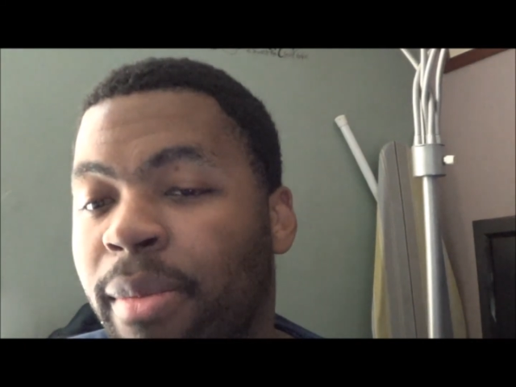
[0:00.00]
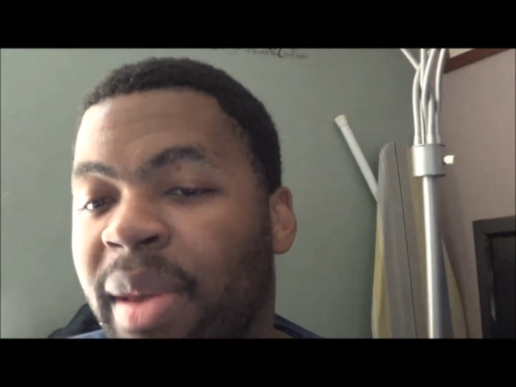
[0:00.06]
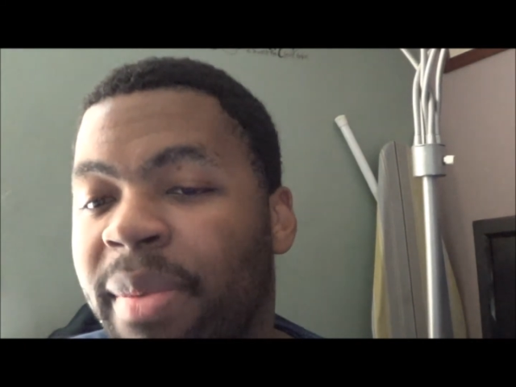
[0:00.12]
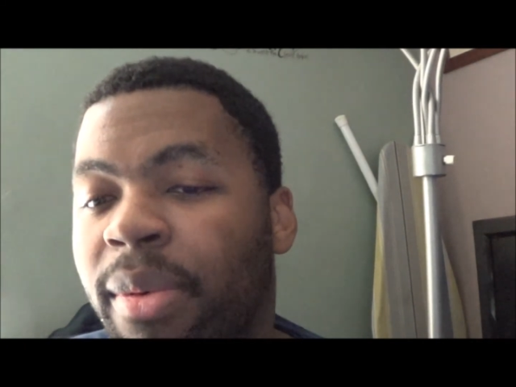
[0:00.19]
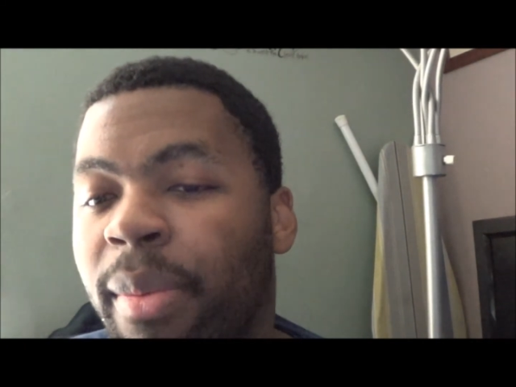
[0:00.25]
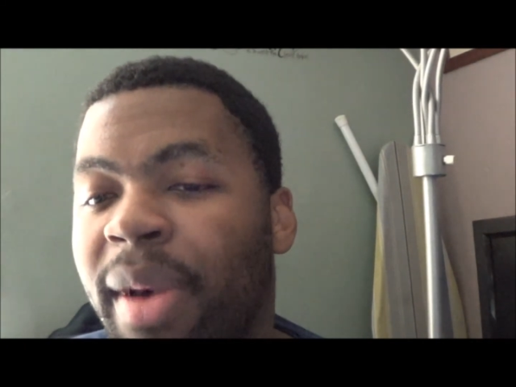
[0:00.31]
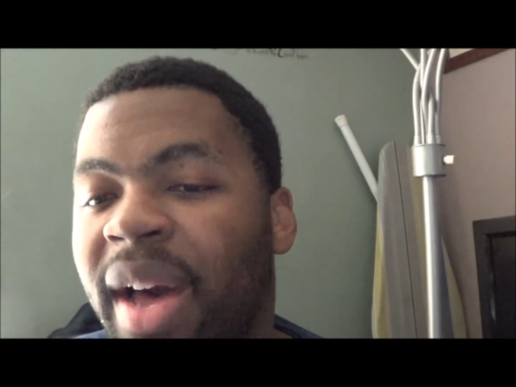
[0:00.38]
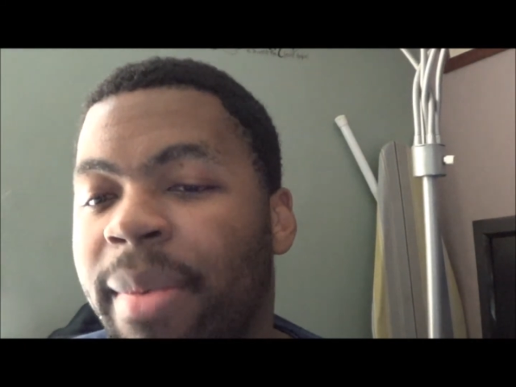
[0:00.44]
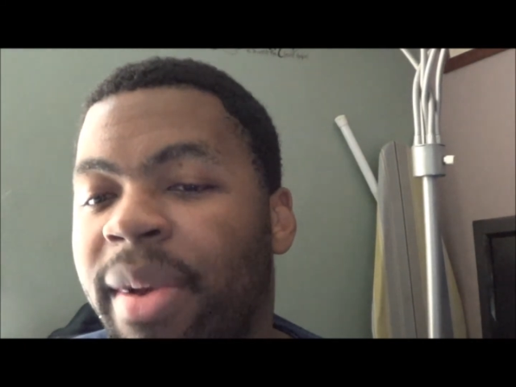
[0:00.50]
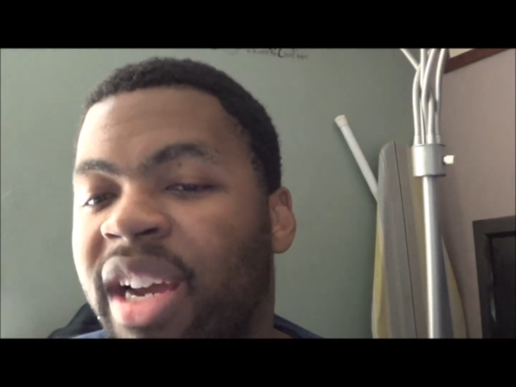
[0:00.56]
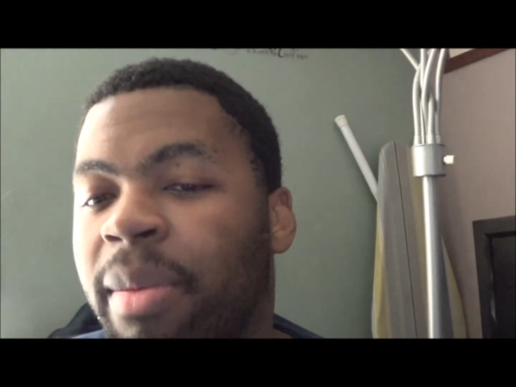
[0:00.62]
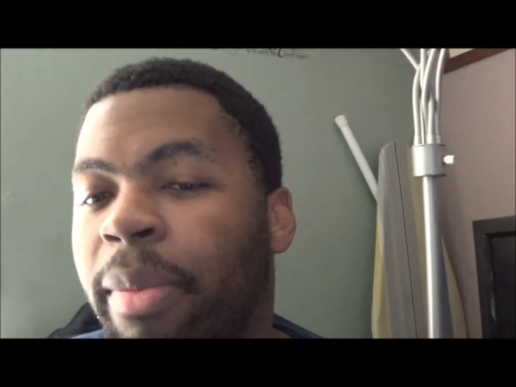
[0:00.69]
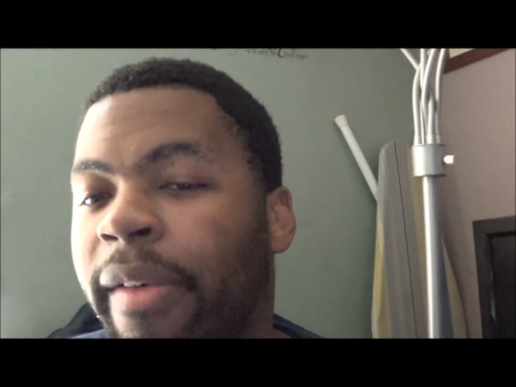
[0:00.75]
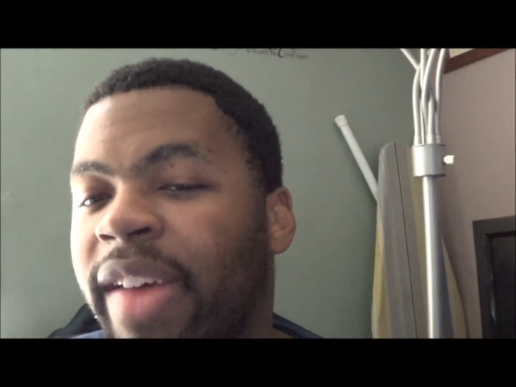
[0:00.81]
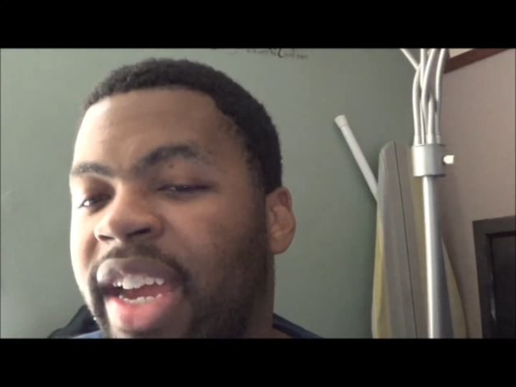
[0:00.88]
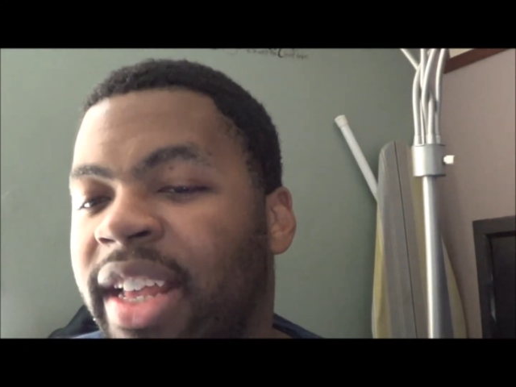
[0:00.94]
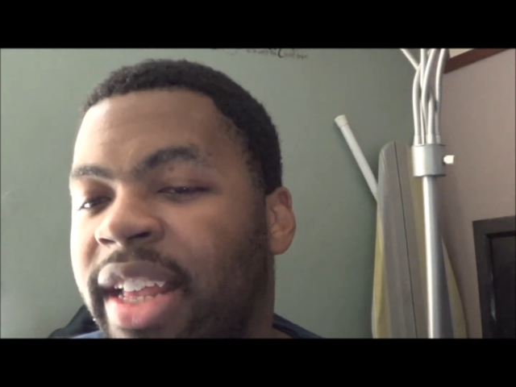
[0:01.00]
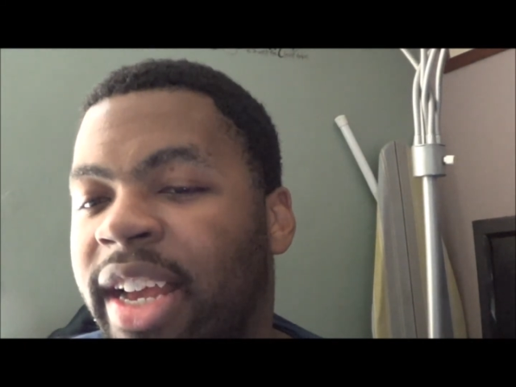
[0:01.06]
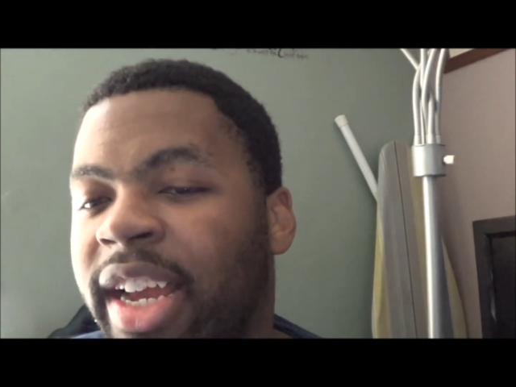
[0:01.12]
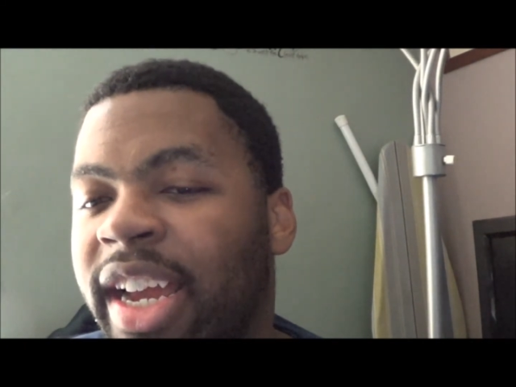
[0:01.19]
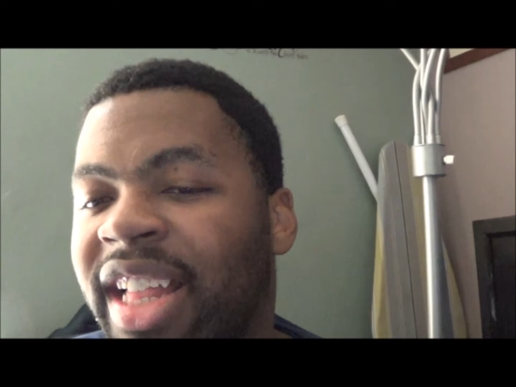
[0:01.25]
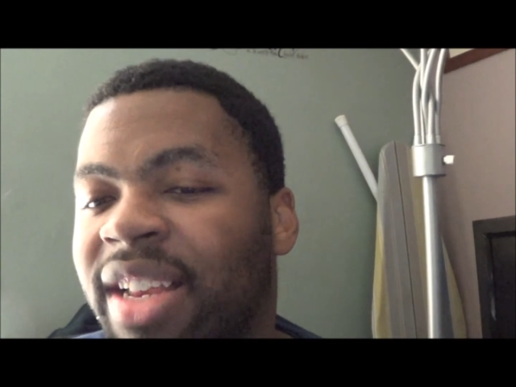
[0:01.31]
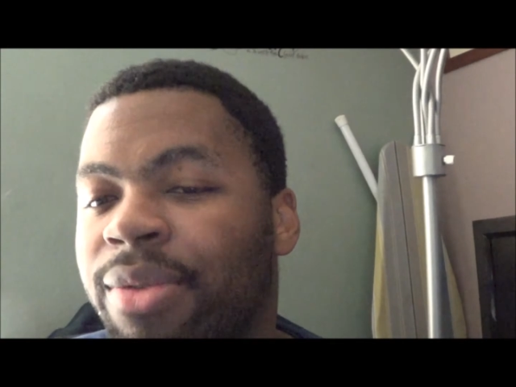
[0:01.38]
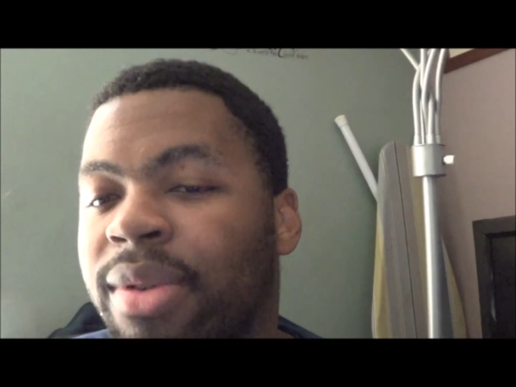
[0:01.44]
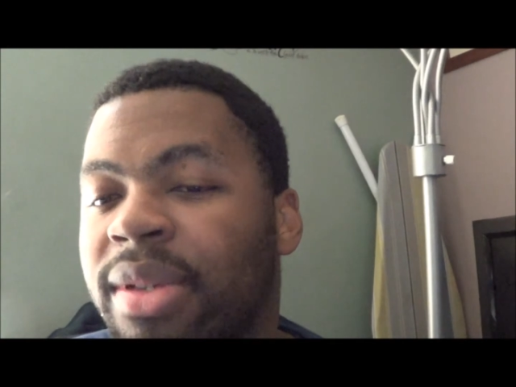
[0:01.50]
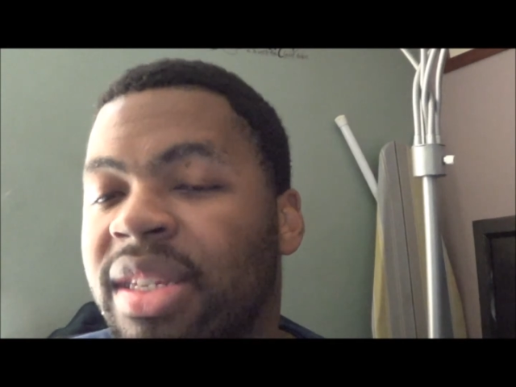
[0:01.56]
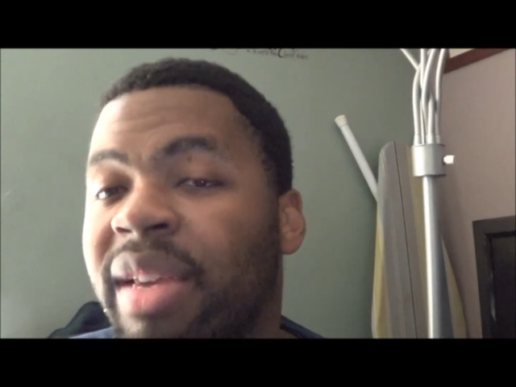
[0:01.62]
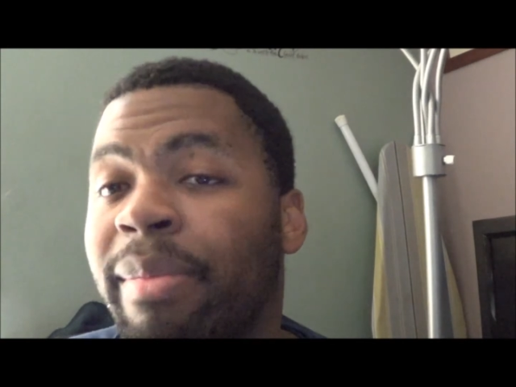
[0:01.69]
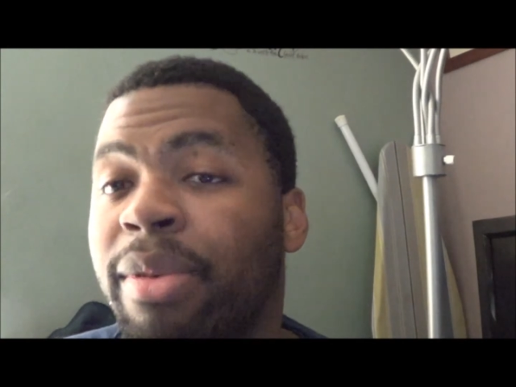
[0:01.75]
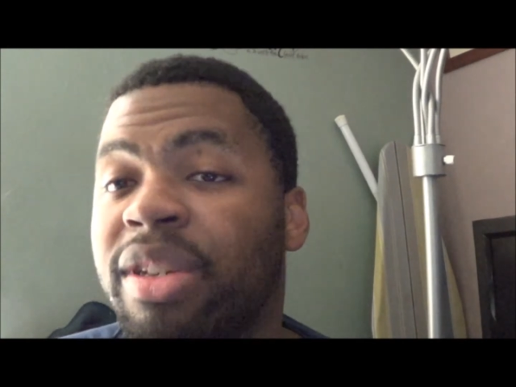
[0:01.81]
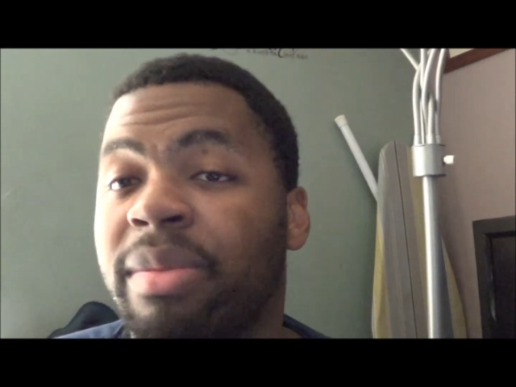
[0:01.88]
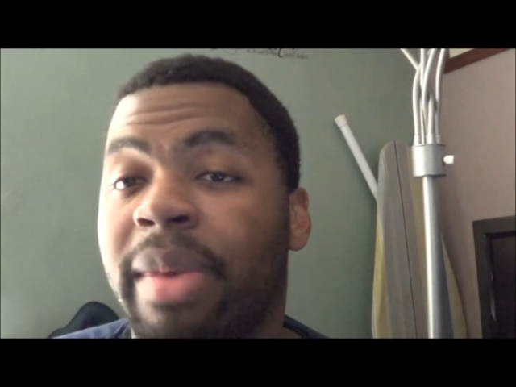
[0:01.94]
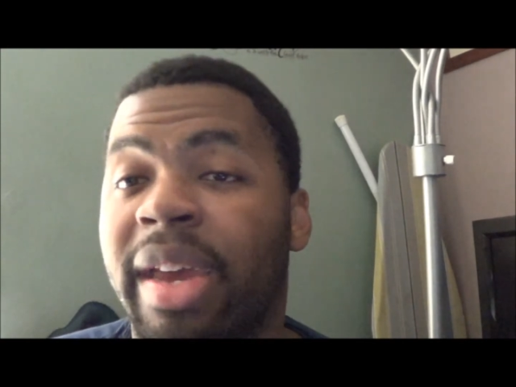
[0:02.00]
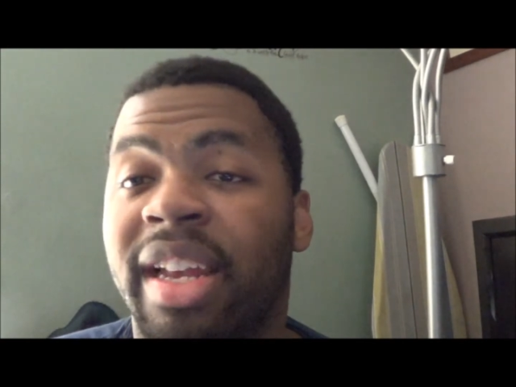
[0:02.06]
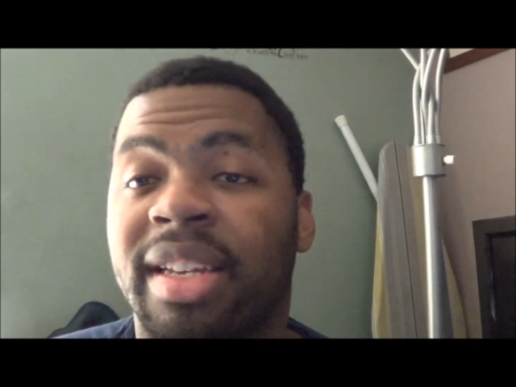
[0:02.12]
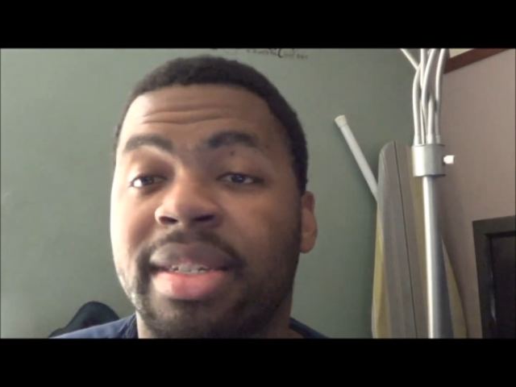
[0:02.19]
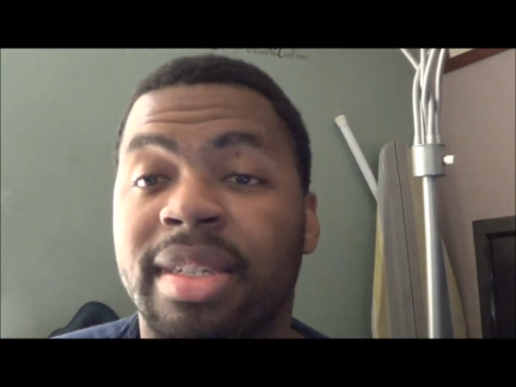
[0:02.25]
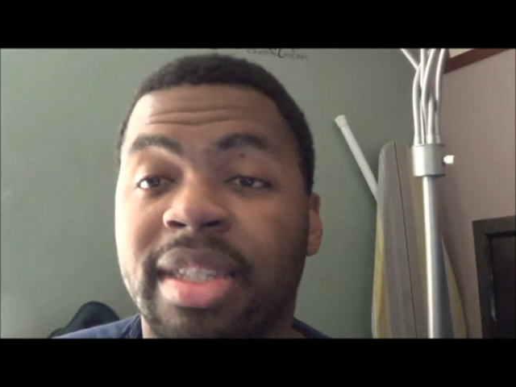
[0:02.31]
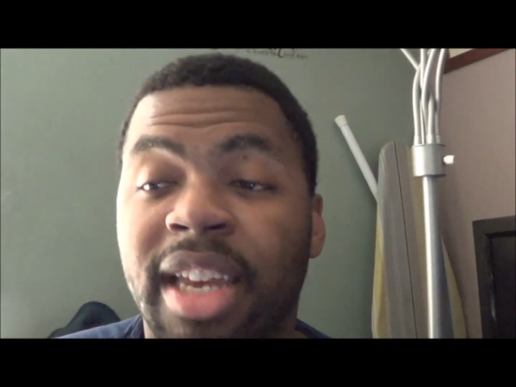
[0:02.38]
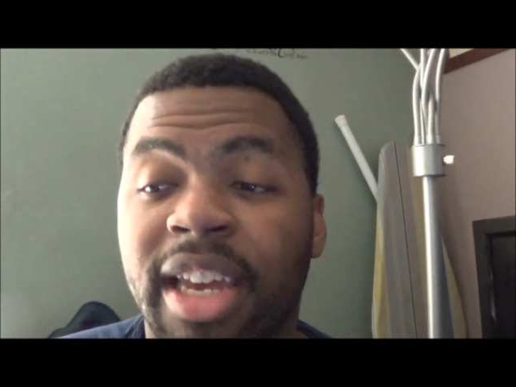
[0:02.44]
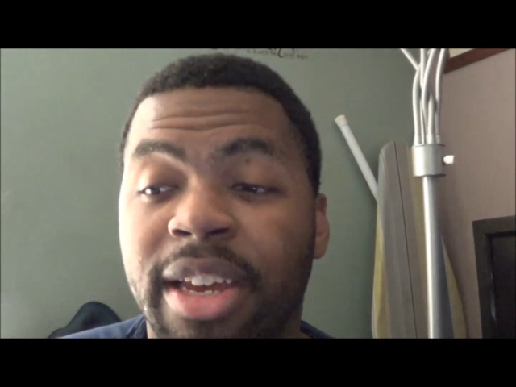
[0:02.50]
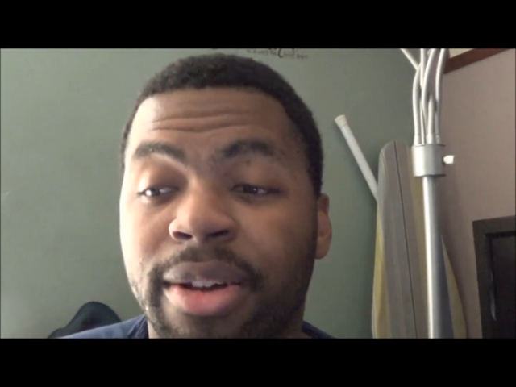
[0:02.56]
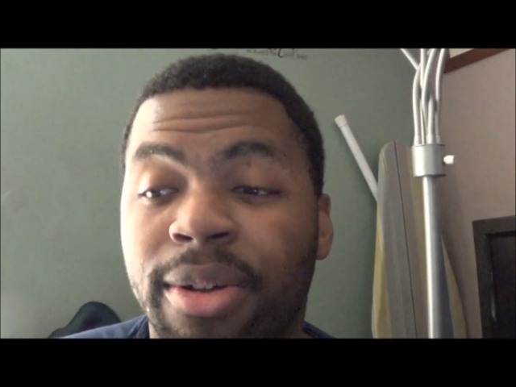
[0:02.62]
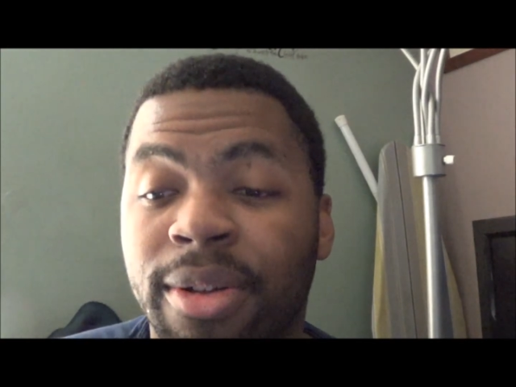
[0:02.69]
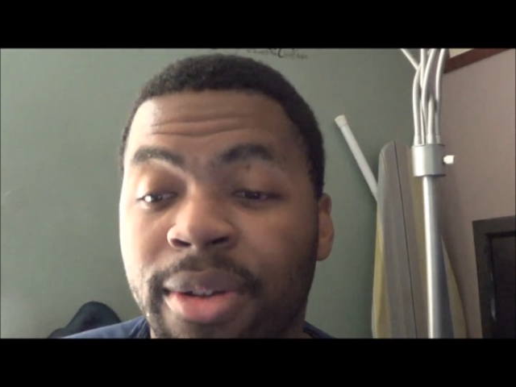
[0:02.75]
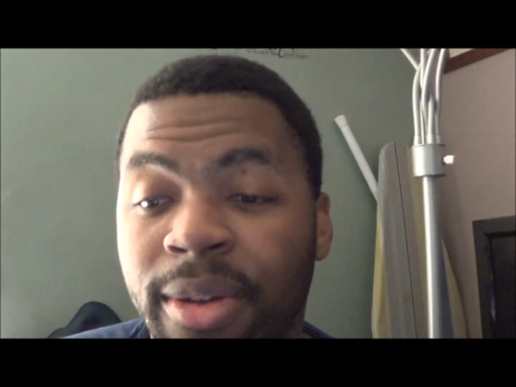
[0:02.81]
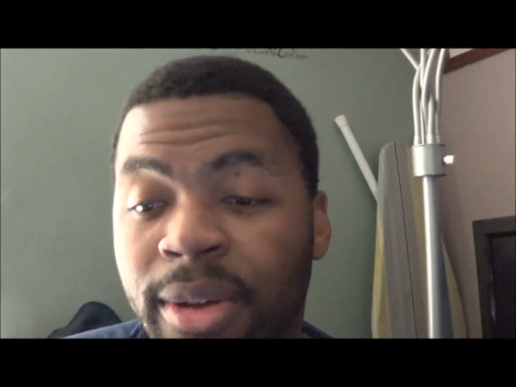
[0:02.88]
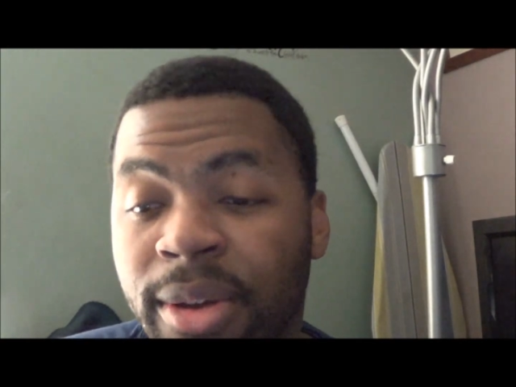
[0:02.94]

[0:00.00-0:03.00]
people would probably complain that it kind of resembles Man of Steel.